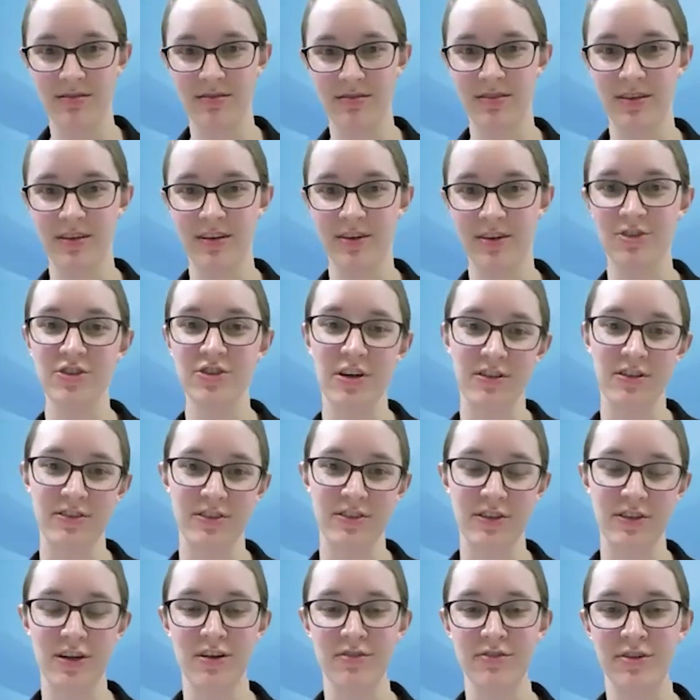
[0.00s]
the
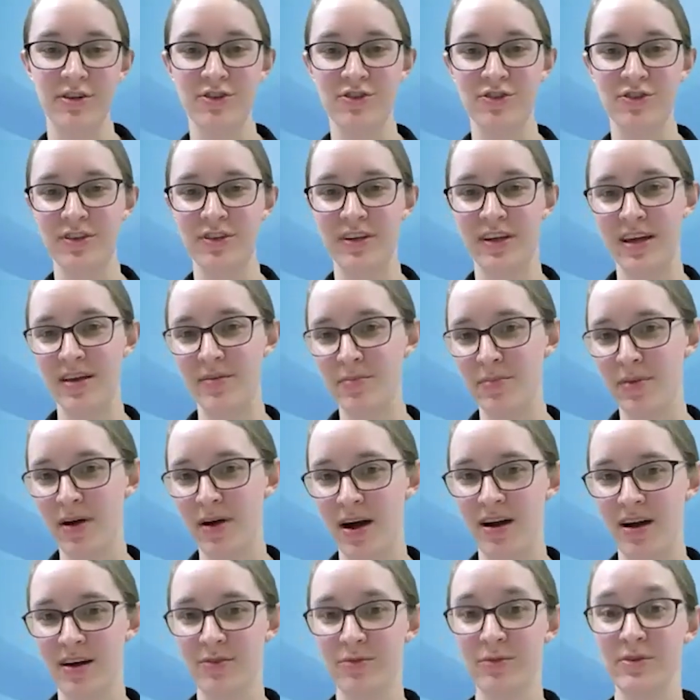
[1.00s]
Shostakovich in
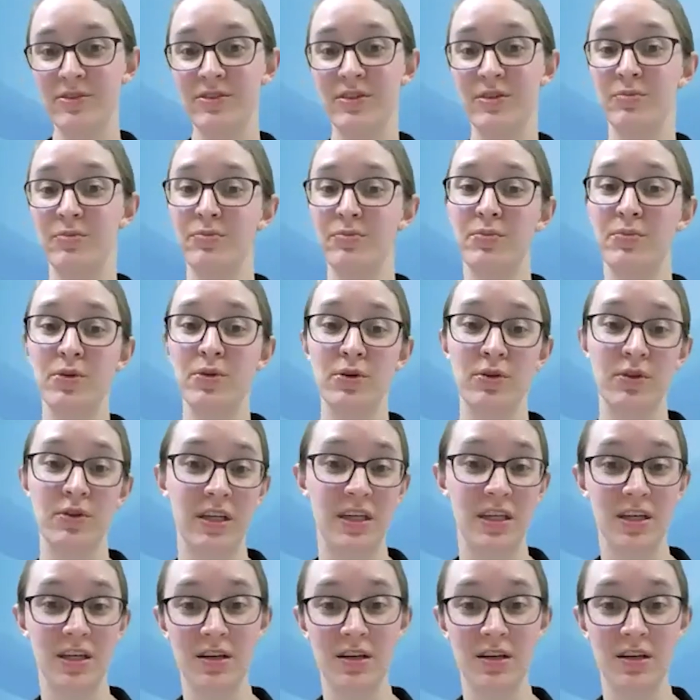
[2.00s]
Bach? Was it purely